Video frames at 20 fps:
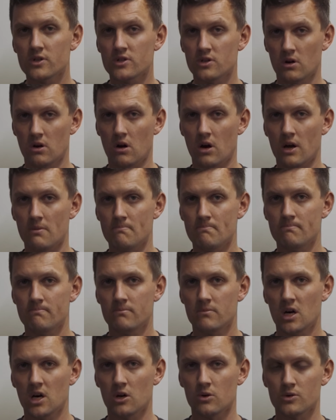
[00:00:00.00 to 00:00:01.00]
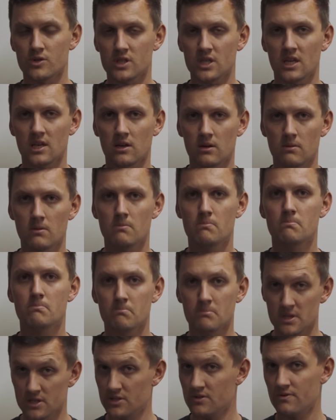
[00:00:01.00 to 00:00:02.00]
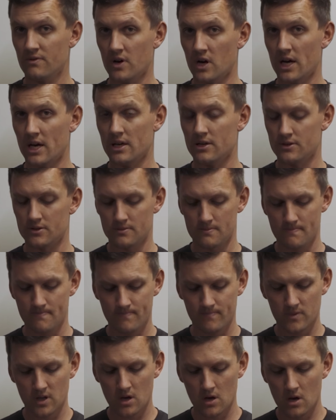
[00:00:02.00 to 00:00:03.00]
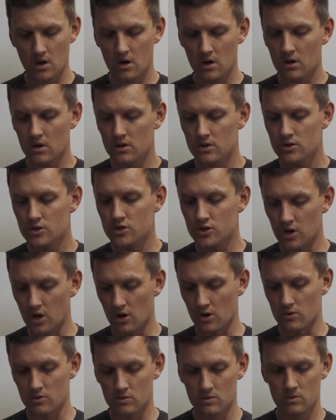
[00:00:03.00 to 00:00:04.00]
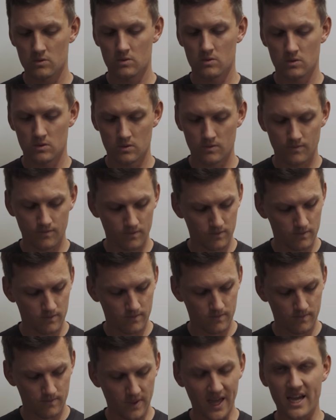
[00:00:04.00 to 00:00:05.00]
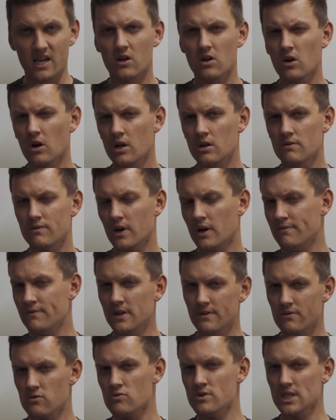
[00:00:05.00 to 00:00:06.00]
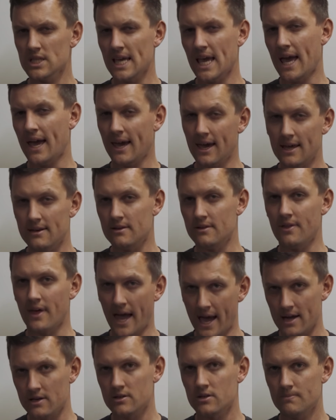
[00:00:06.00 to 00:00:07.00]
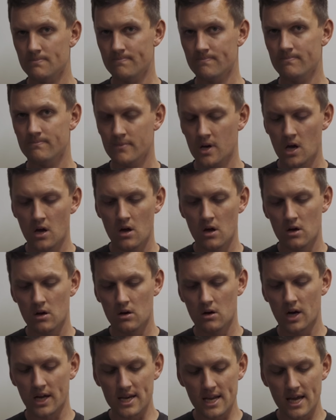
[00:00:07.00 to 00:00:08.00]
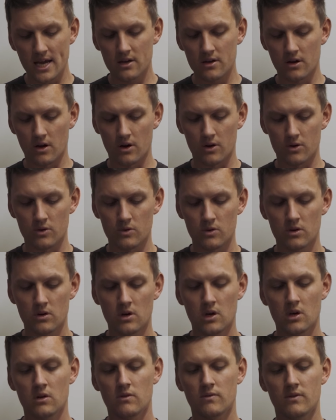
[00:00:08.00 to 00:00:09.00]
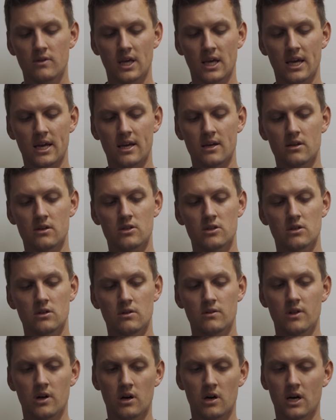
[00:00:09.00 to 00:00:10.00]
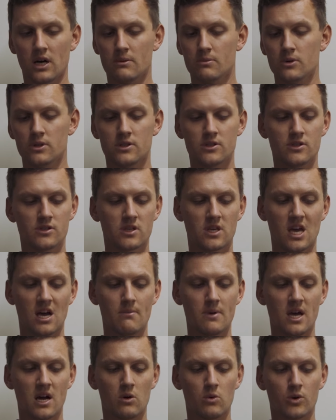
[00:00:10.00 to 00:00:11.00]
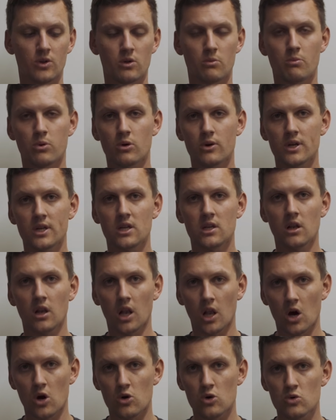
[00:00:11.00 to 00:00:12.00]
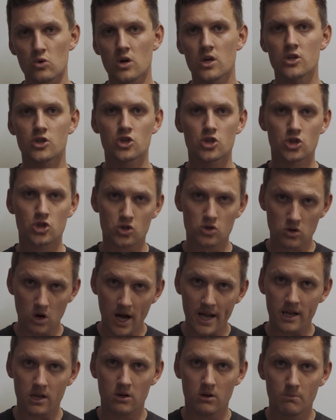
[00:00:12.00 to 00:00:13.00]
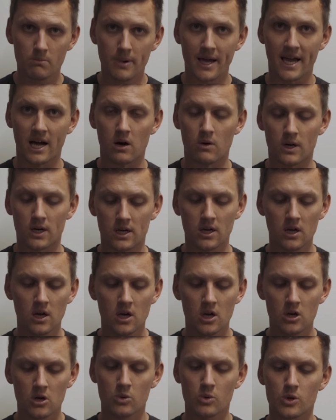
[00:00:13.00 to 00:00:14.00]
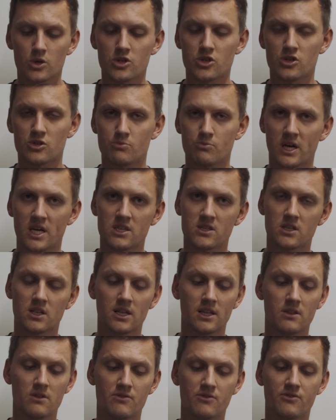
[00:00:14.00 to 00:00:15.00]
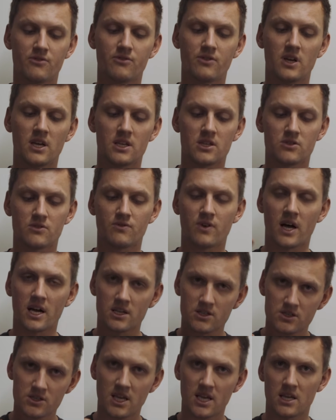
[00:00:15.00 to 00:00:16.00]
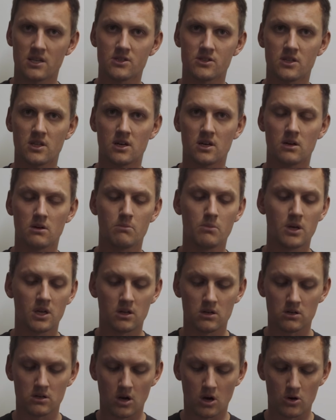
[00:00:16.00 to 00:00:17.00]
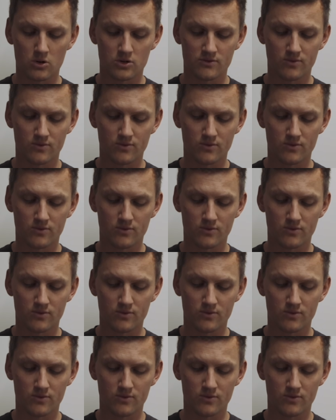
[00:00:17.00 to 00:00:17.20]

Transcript: time I was getting misfires. So that kind of, I've never really had that. I now know that the hybrids come out with a pretty low strike power, which is basically as fast as the pin goes